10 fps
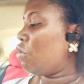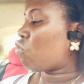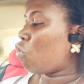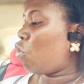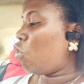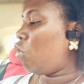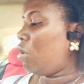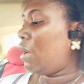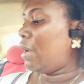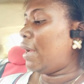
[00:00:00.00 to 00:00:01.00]
So
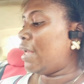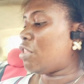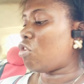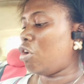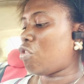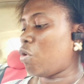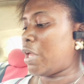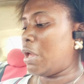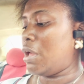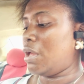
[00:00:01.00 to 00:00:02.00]
I thought,
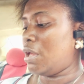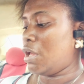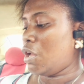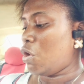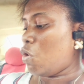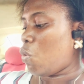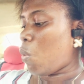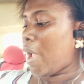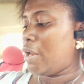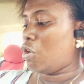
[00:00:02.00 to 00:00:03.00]
okay,
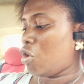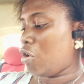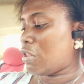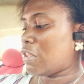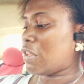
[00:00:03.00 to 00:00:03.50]
why not?